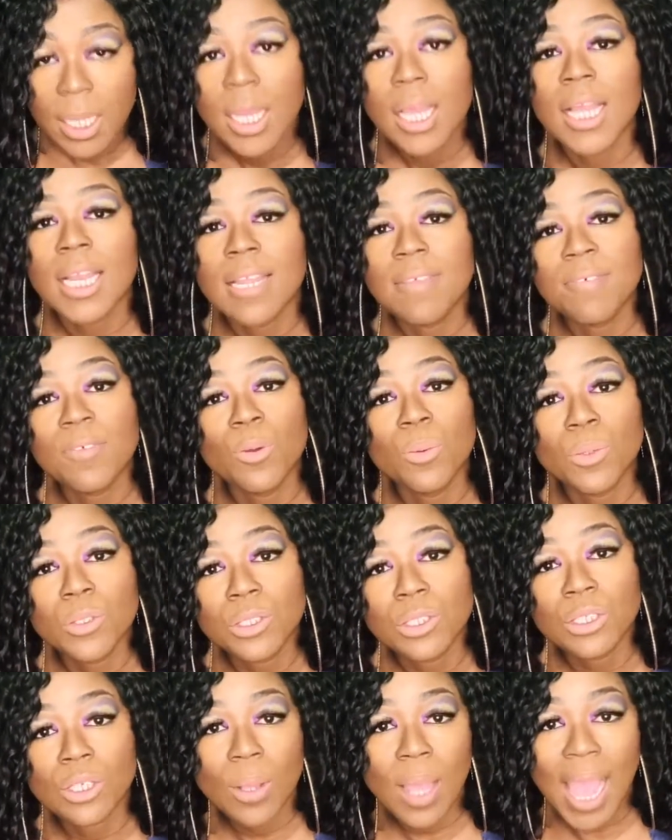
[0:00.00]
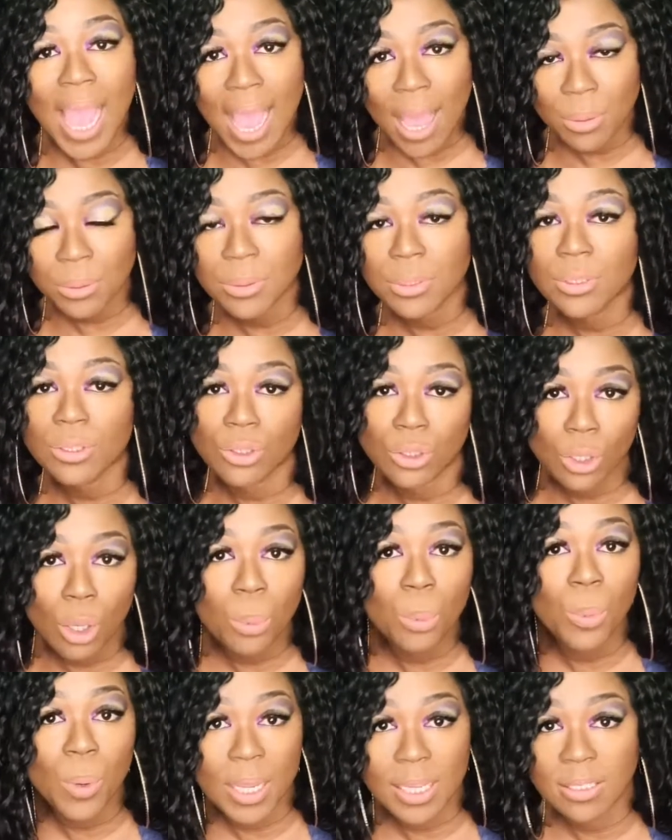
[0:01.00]
and if you want to know how to stop
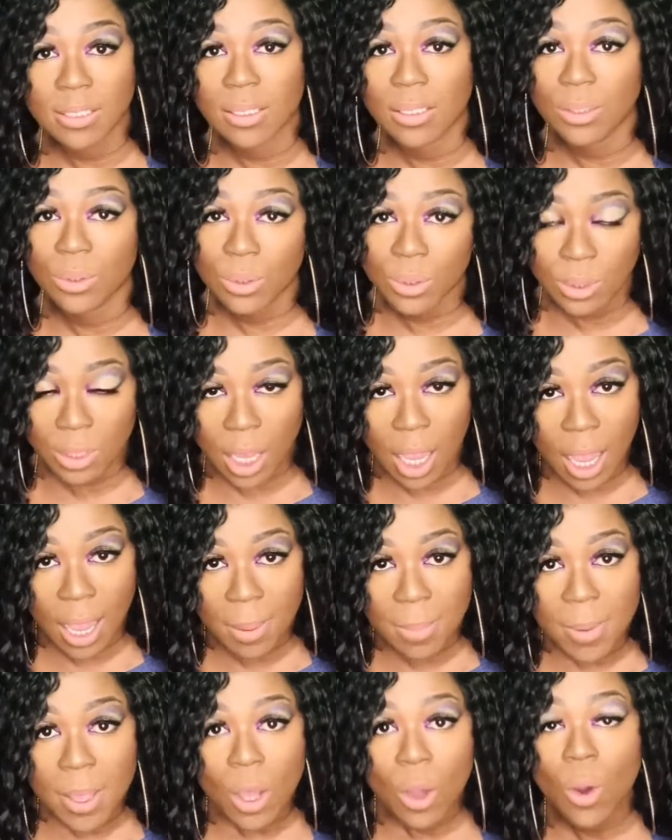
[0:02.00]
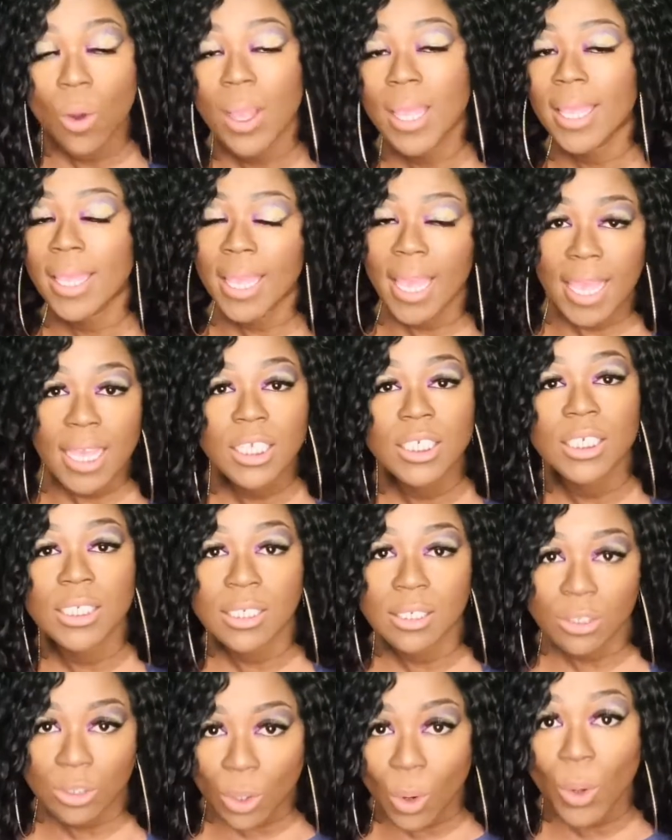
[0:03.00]
wasting your time or engaging
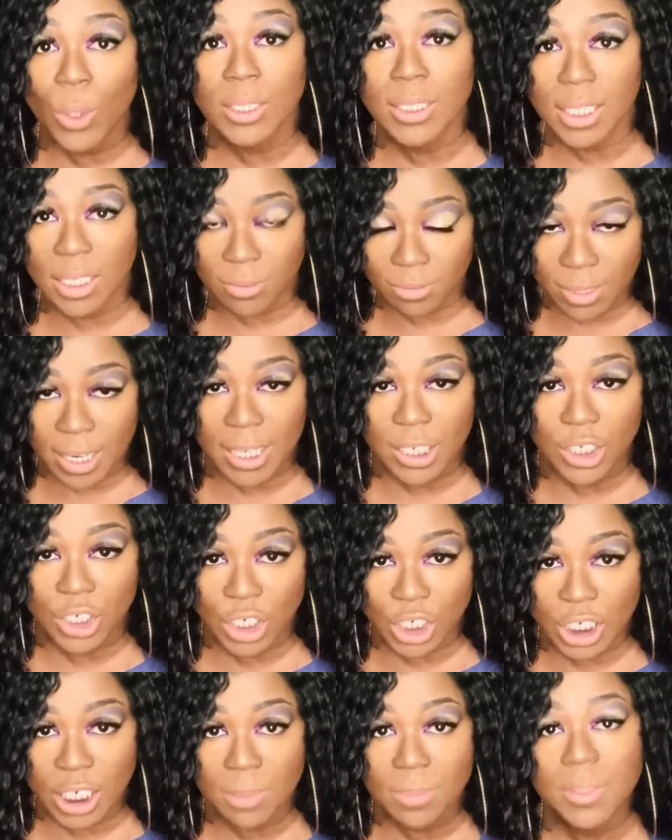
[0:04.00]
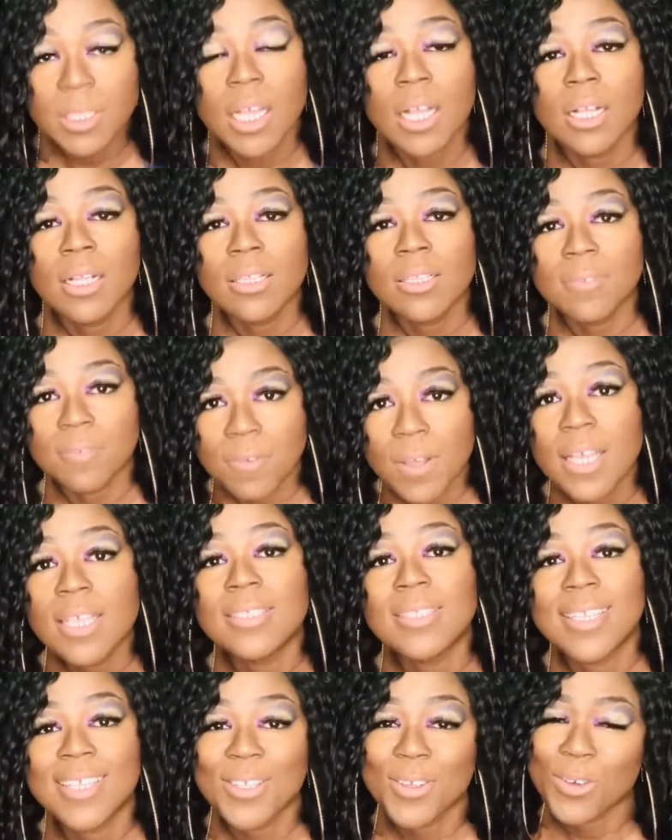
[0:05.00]
in toxic relationships, the first
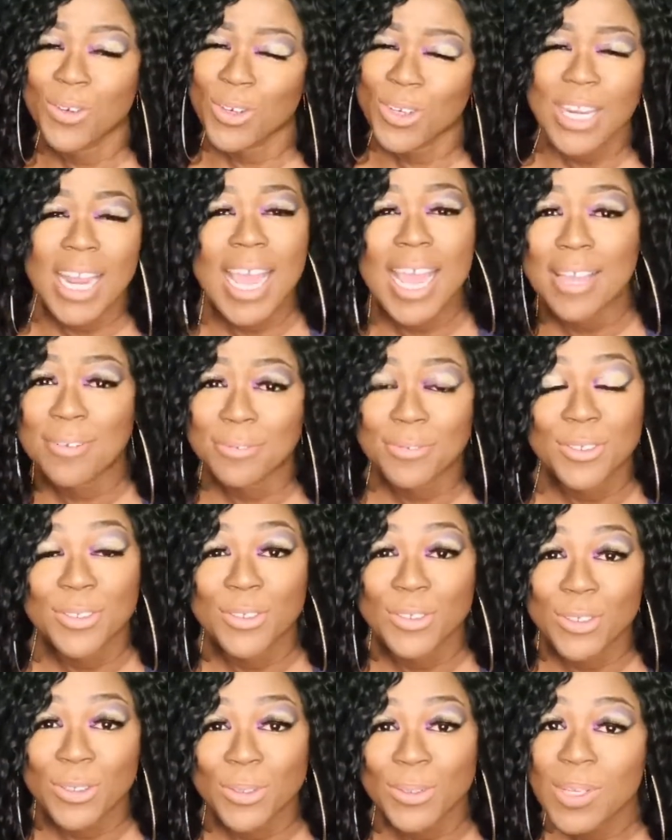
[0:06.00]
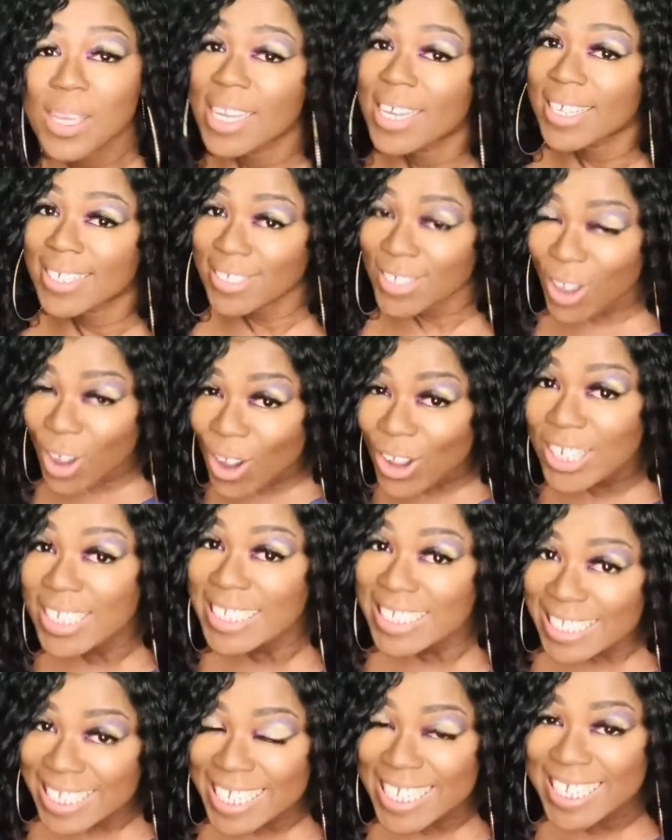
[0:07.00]
thing you're going to have to do, as hard
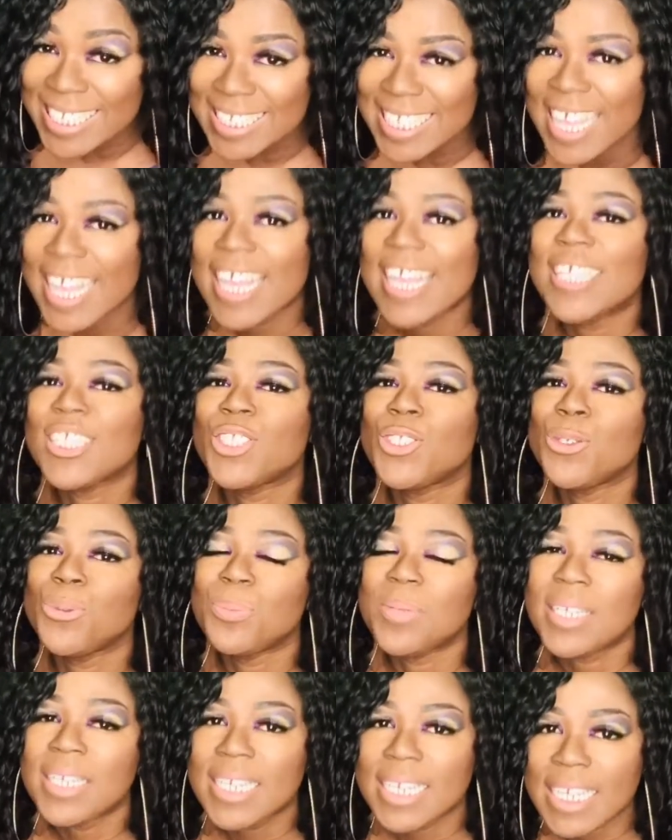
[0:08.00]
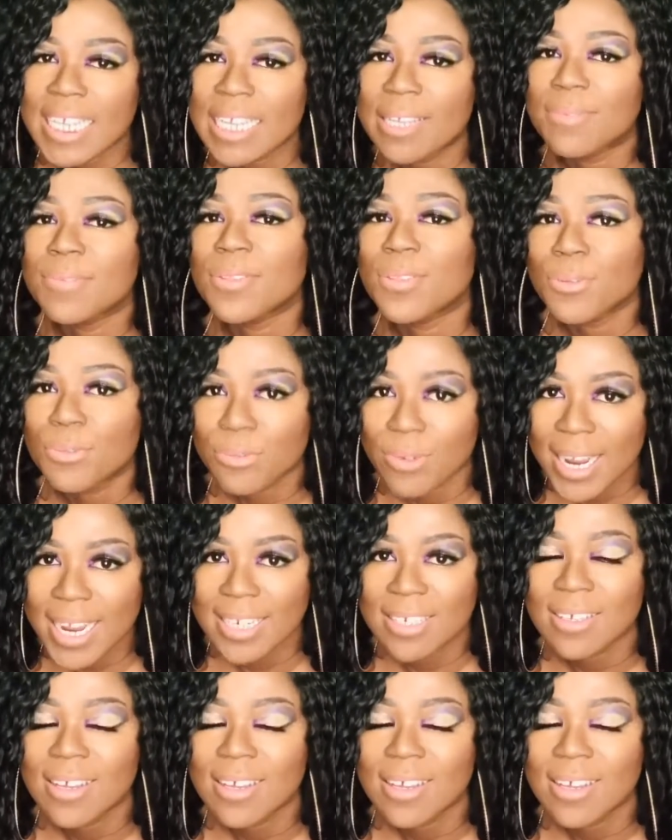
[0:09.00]
as it is to believe the red